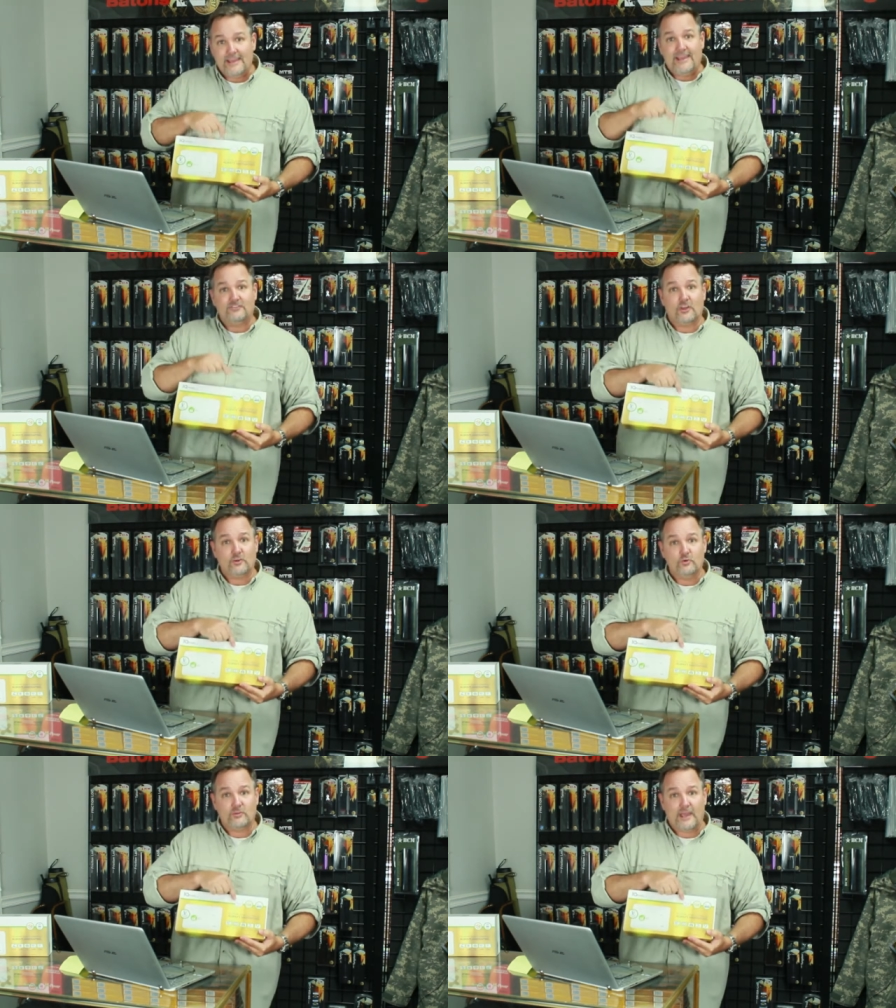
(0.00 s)
It's a
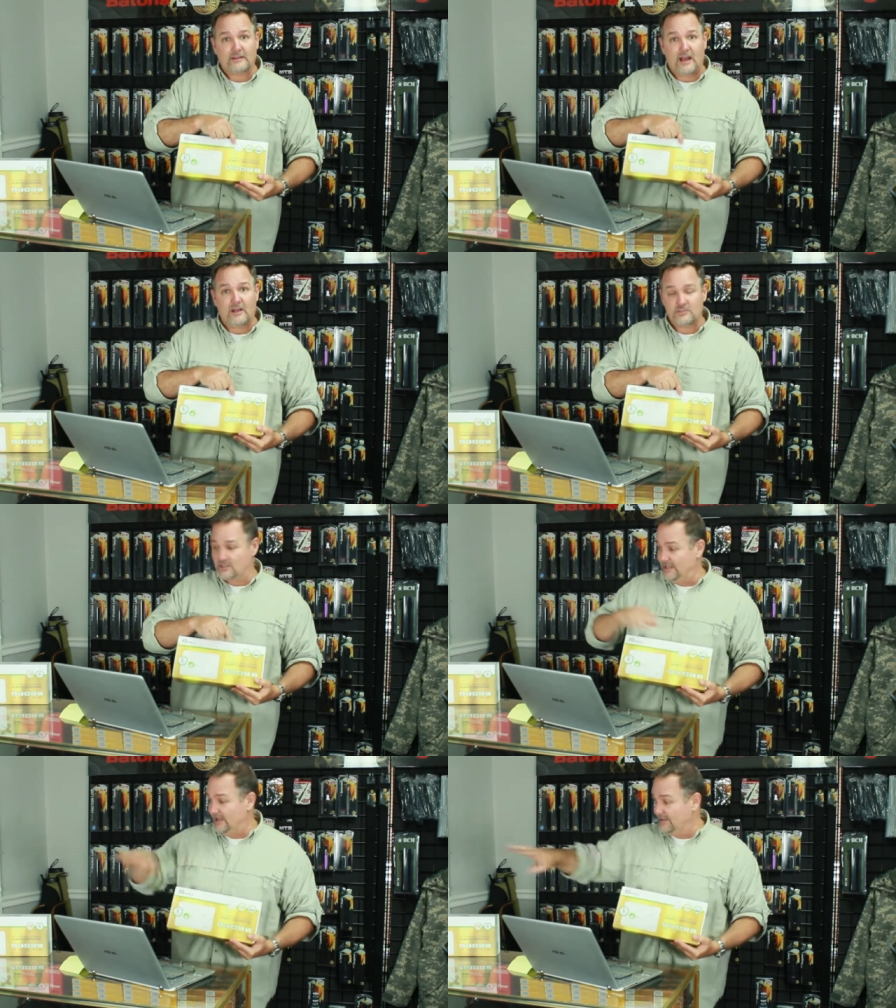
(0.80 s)
new
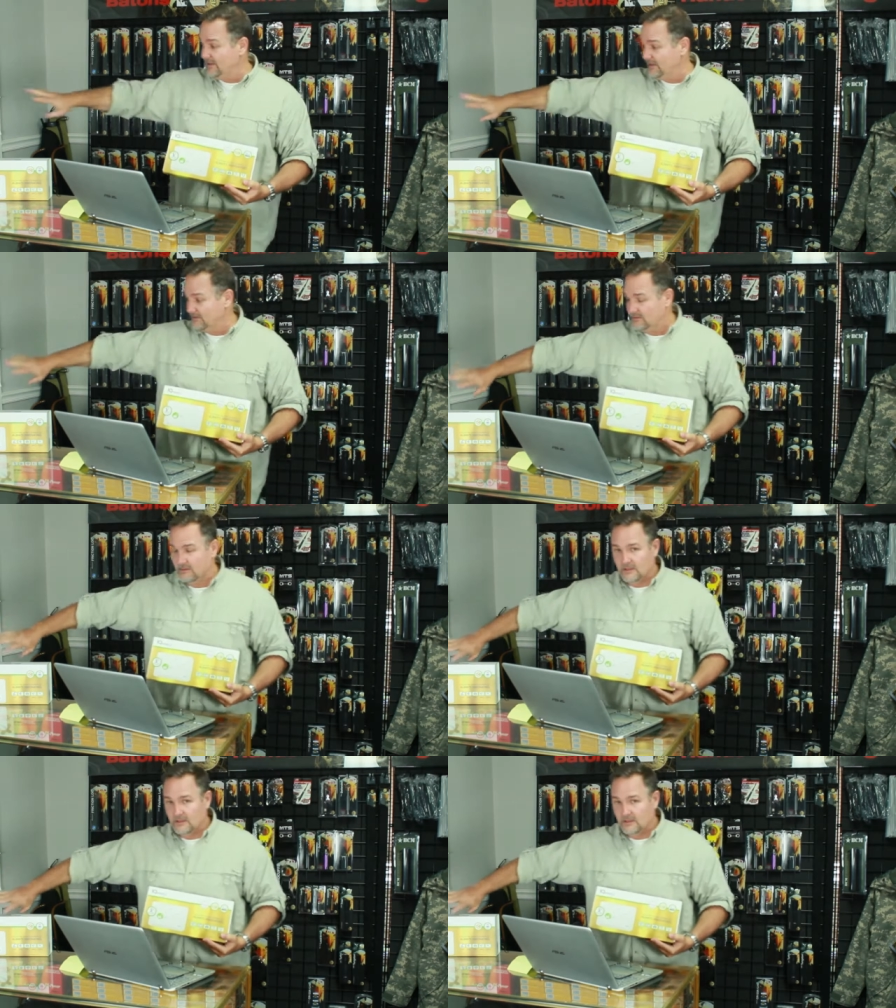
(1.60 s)
technology. Now, again,